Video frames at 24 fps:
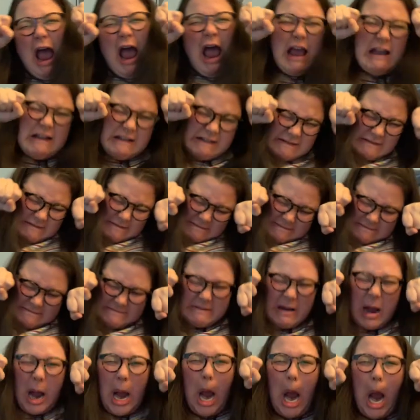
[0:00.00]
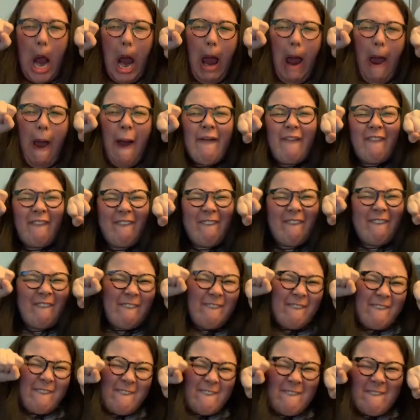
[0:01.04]

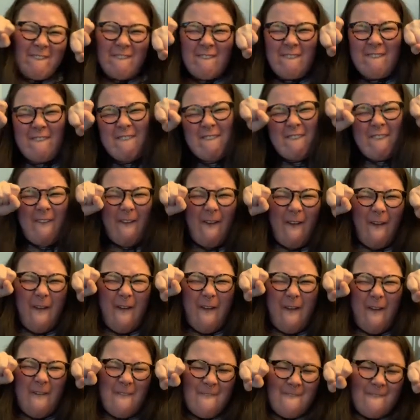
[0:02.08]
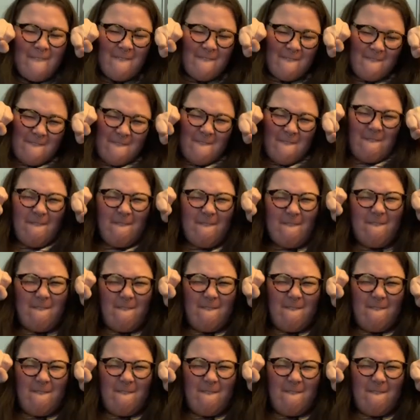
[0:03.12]
No words are spoken by the person on screen.